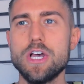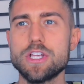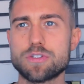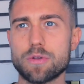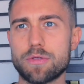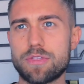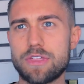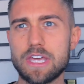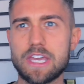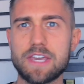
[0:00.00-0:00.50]

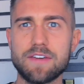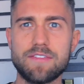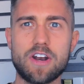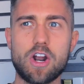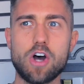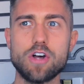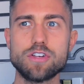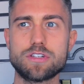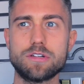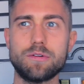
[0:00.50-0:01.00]
So think of
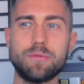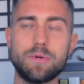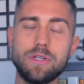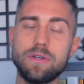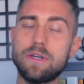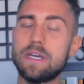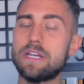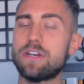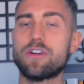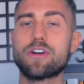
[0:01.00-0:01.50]
it also when
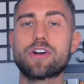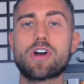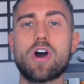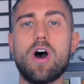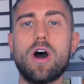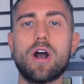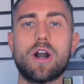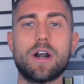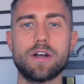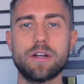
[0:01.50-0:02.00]
you get to your
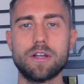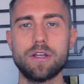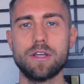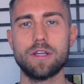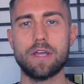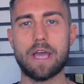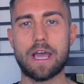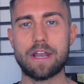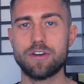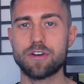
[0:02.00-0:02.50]
car
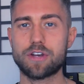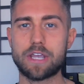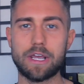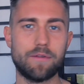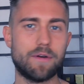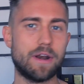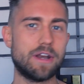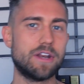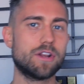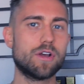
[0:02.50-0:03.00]
and you're
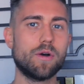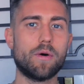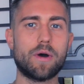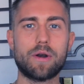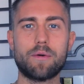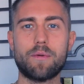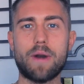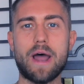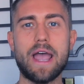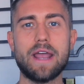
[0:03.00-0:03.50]
getting ready to go
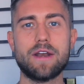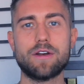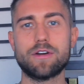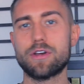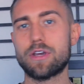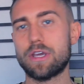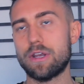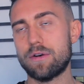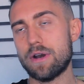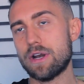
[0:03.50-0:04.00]
on a ride or
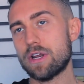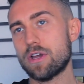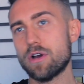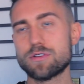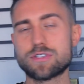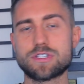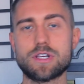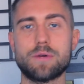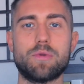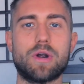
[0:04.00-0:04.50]
you're getting ready to
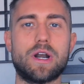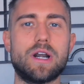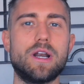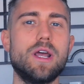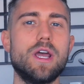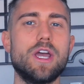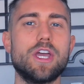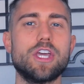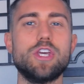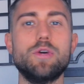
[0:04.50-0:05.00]
go somewhere.
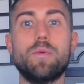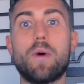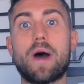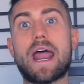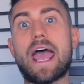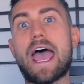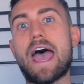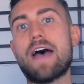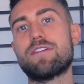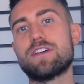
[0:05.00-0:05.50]
You
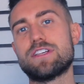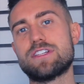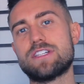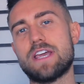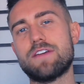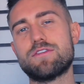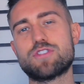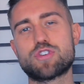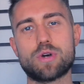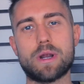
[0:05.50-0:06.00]
want to have a
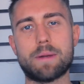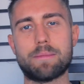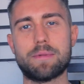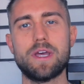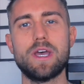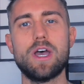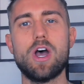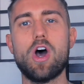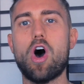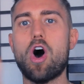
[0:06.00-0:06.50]
safe trip.